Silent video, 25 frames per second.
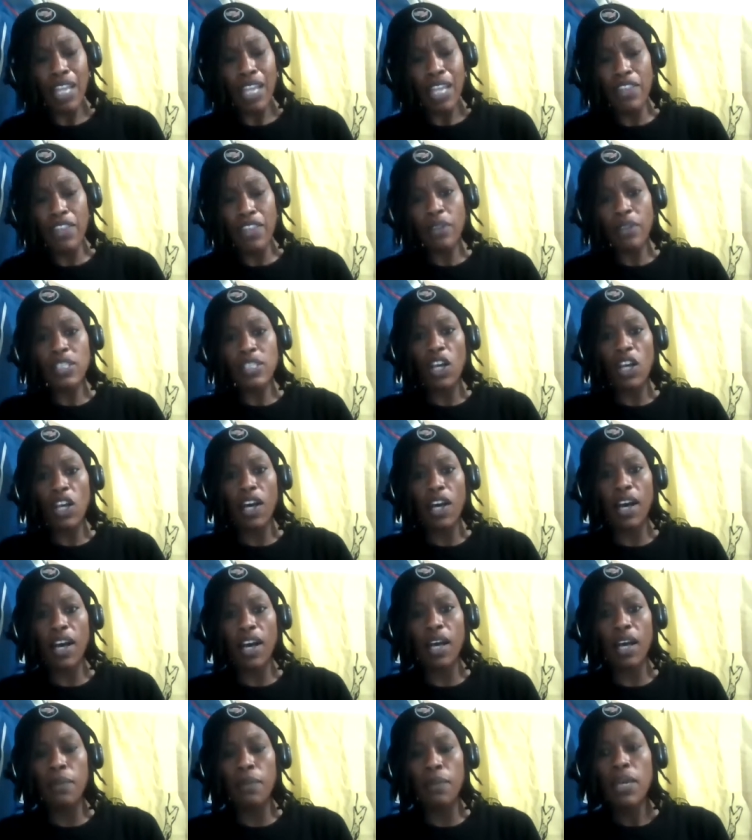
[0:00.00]
And there was
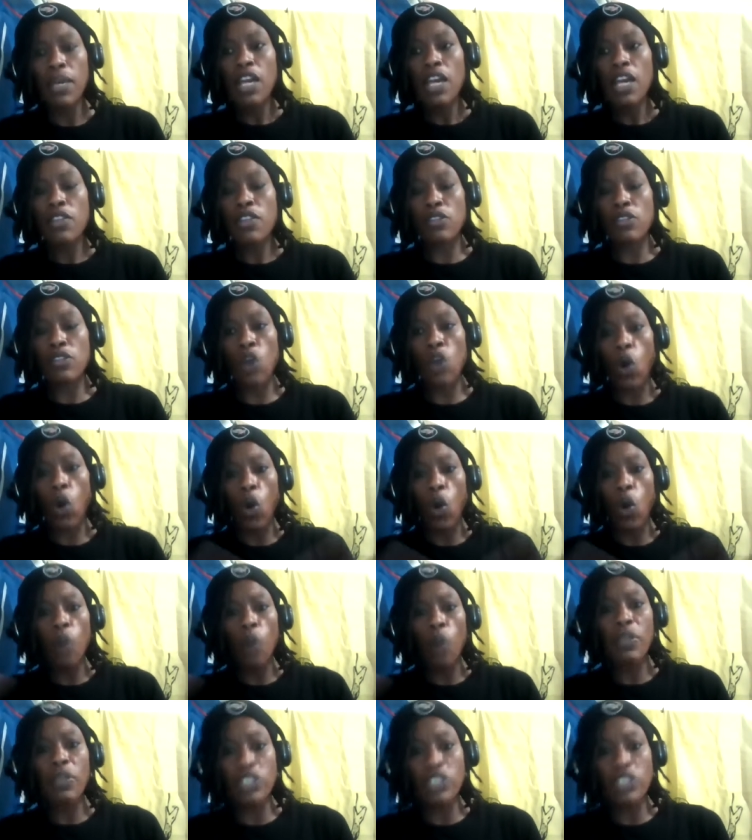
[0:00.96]
a
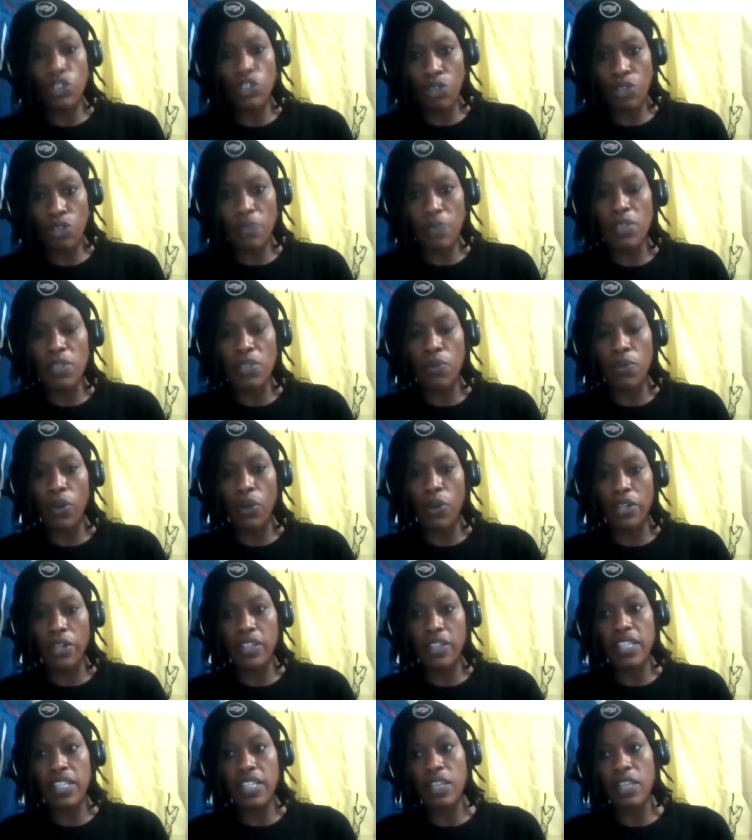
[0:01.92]
whole bunch of Trump supporters,